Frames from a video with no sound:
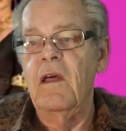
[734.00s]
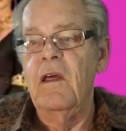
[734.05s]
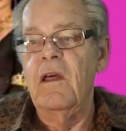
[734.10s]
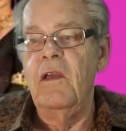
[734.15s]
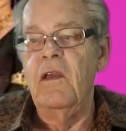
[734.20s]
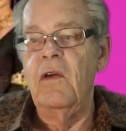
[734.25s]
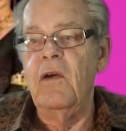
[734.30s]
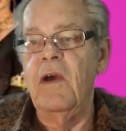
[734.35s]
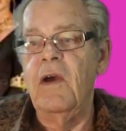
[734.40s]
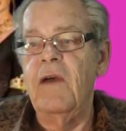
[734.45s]

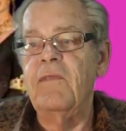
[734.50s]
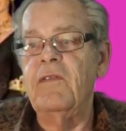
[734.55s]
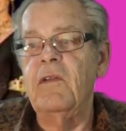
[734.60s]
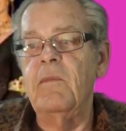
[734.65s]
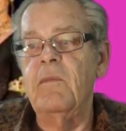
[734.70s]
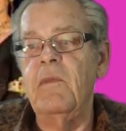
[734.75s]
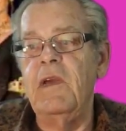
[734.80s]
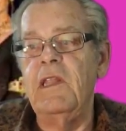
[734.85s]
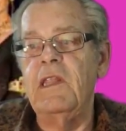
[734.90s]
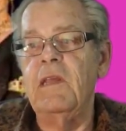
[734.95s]
You have to
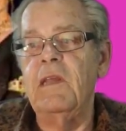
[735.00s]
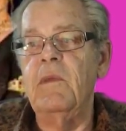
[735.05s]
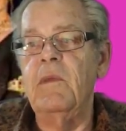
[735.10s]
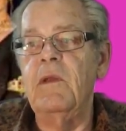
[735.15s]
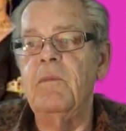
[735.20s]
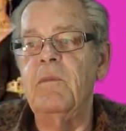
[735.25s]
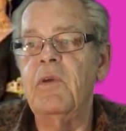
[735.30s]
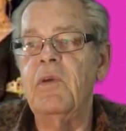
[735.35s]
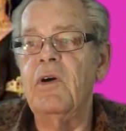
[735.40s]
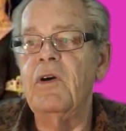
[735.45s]
meet them
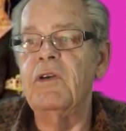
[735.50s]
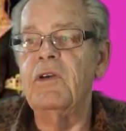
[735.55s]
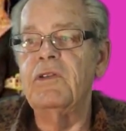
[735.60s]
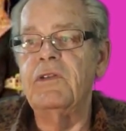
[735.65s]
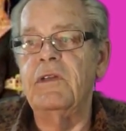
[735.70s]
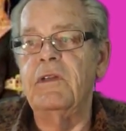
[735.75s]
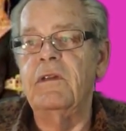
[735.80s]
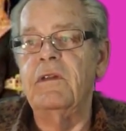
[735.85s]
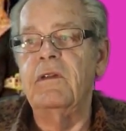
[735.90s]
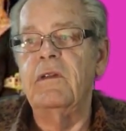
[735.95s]
in
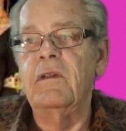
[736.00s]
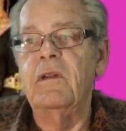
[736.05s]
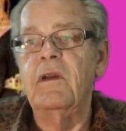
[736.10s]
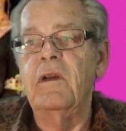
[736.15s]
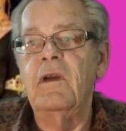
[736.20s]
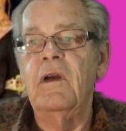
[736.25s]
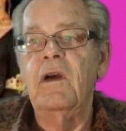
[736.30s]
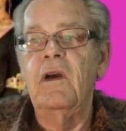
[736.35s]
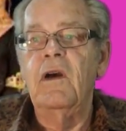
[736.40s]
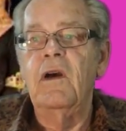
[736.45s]
person.
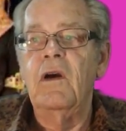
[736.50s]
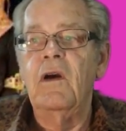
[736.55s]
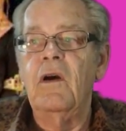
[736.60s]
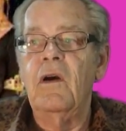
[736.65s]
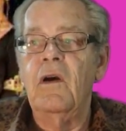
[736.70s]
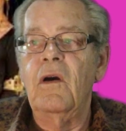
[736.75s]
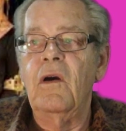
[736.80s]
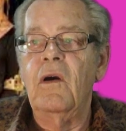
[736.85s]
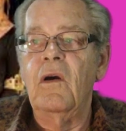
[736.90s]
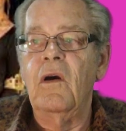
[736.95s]

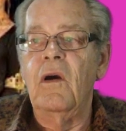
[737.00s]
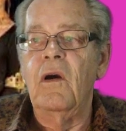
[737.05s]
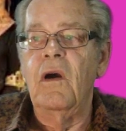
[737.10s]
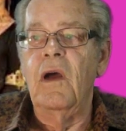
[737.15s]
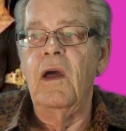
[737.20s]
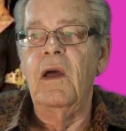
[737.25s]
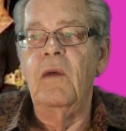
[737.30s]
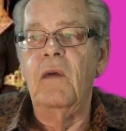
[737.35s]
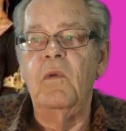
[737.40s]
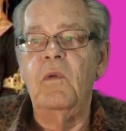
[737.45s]

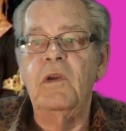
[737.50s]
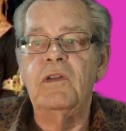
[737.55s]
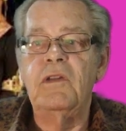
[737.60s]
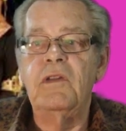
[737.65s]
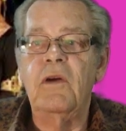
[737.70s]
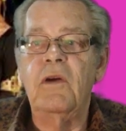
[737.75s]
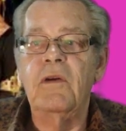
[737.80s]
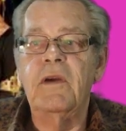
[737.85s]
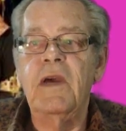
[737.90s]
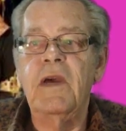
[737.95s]
And which
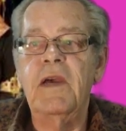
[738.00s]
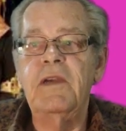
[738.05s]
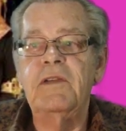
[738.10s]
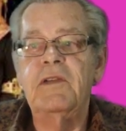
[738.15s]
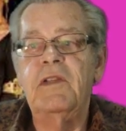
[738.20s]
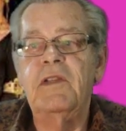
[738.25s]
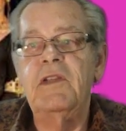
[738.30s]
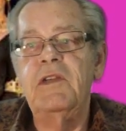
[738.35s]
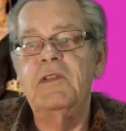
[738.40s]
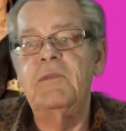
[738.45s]

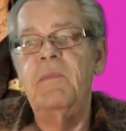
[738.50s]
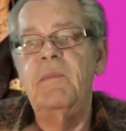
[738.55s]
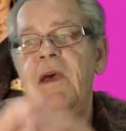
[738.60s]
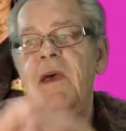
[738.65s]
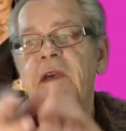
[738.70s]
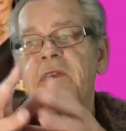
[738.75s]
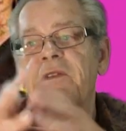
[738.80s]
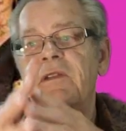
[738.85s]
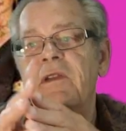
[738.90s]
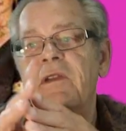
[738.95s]
location is
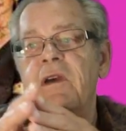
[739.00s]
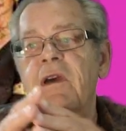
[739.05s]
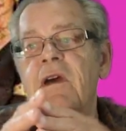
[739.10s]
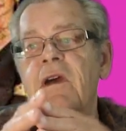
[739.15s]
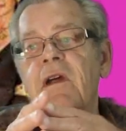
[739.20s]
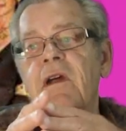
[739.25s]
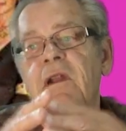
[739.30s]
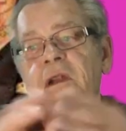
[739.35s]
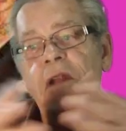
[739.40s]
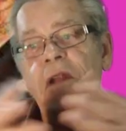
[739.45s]
best?
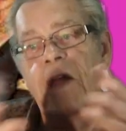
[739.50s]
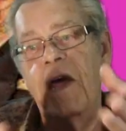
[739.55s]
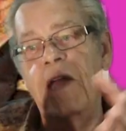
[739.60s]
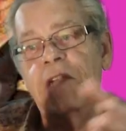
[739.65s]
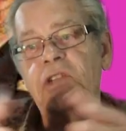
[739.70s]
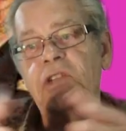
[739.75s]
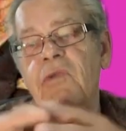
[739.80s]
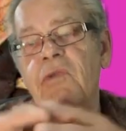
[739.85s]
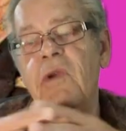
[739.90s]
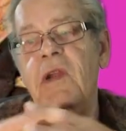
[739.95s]

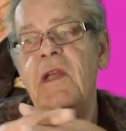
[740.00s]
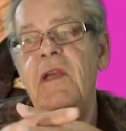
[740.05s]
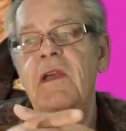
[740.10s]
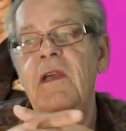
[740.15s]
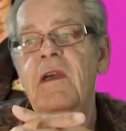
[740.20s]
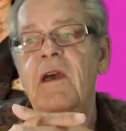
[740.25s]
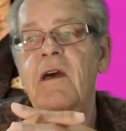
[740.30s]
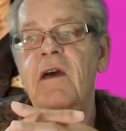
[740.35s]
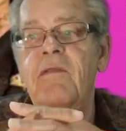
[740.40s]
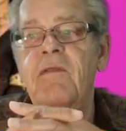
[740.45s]
Naturally,
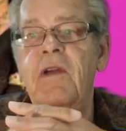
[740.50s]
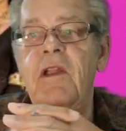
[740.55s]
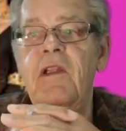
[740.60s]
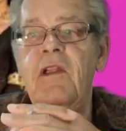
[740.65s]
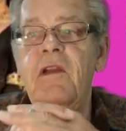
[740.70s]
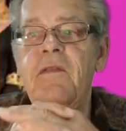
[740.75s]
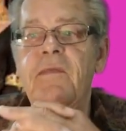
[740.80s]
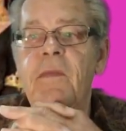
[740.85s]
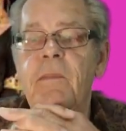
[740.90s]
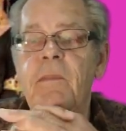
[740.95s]
a
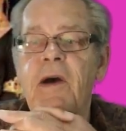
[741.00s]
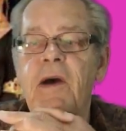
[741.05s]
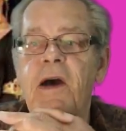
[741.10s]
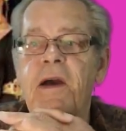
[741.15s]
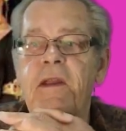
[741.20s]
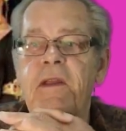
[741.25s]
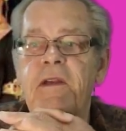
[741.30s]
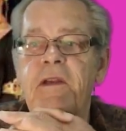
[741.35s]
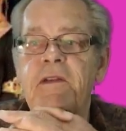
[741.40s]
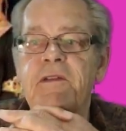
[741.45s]
venue for
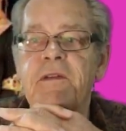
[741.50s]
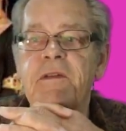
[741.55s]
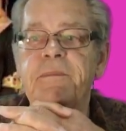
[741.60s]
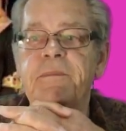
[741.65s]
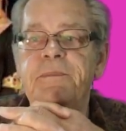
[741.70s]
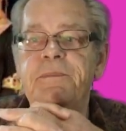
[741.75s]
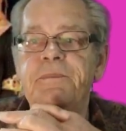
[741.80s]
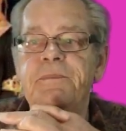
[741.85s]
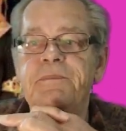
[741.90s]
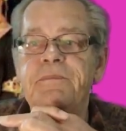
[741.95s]
parties.
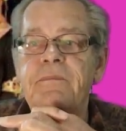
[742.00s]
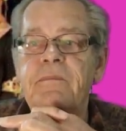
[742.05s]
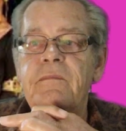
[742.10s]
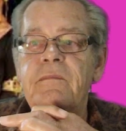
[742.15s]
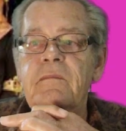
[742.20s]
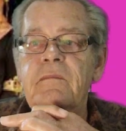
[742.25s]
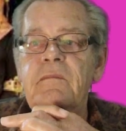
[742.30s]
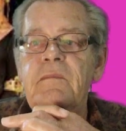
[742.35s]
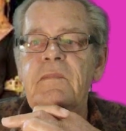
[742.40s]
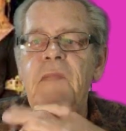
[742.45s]

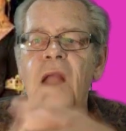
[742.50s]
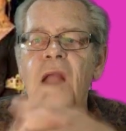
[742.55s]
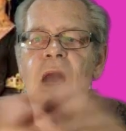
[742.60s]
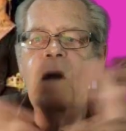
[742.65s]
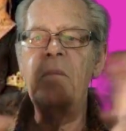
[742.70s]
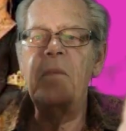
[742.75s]
A